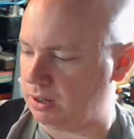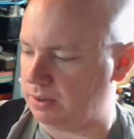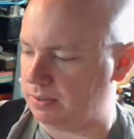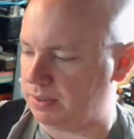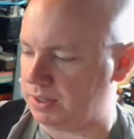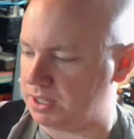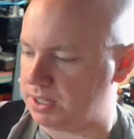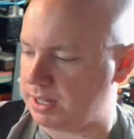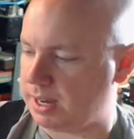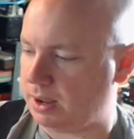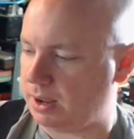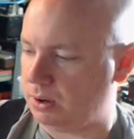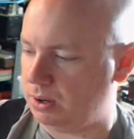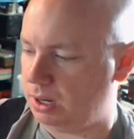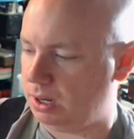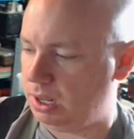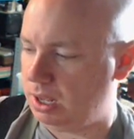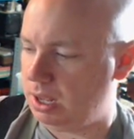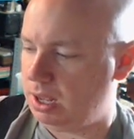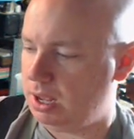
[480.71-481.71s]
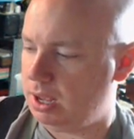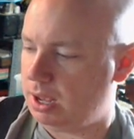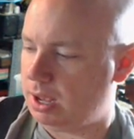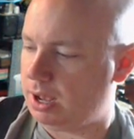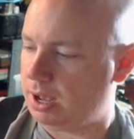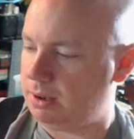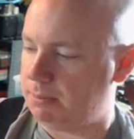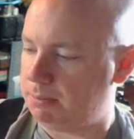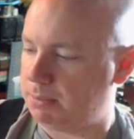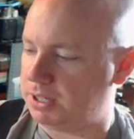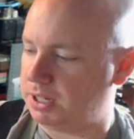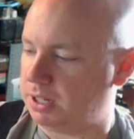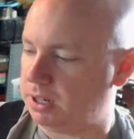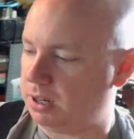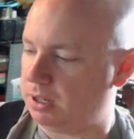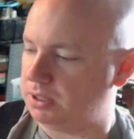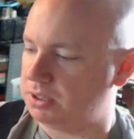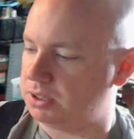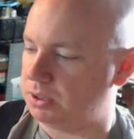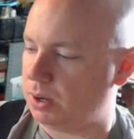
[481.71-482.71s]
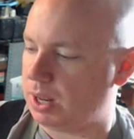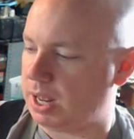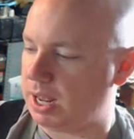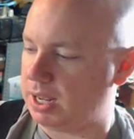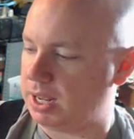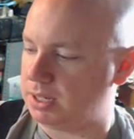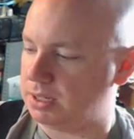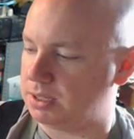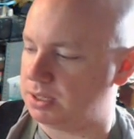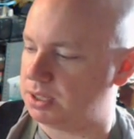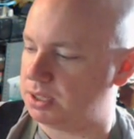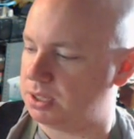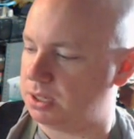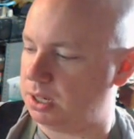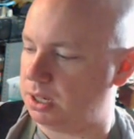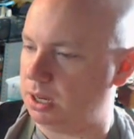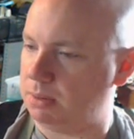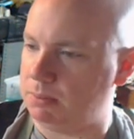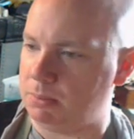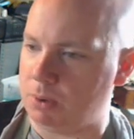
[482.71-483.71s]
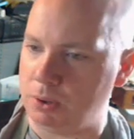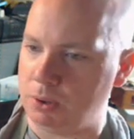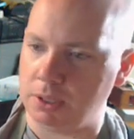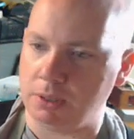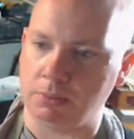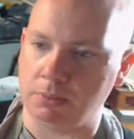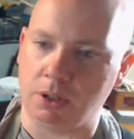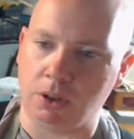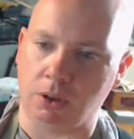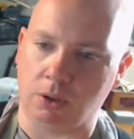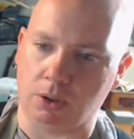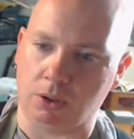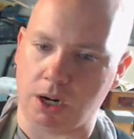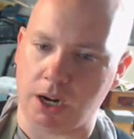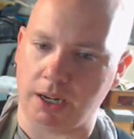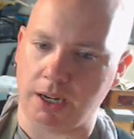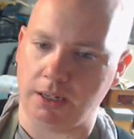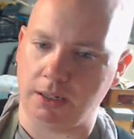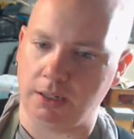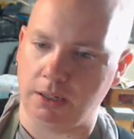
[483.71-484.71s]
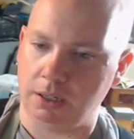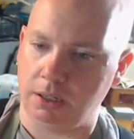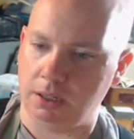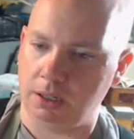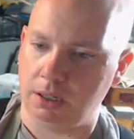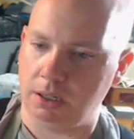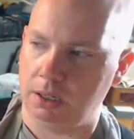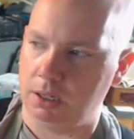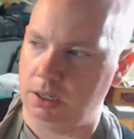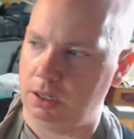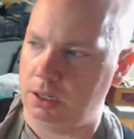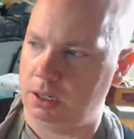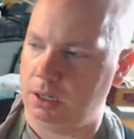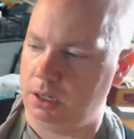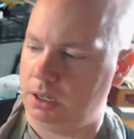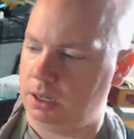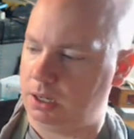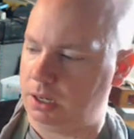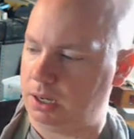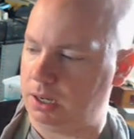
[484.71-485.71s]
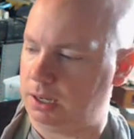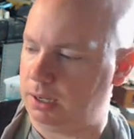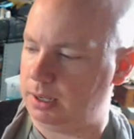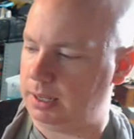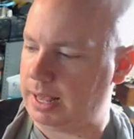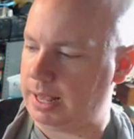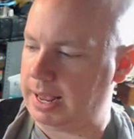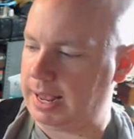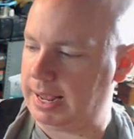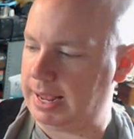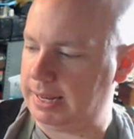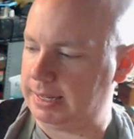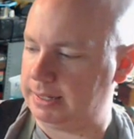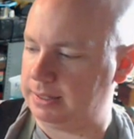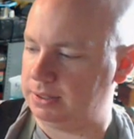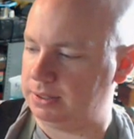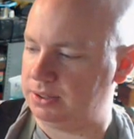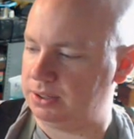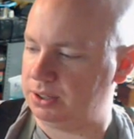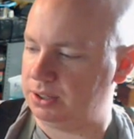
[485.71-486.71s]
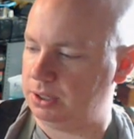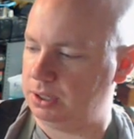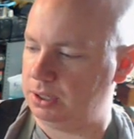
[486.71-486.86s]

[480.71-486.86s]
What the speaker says: all of this out. But it also has ammonium chloride and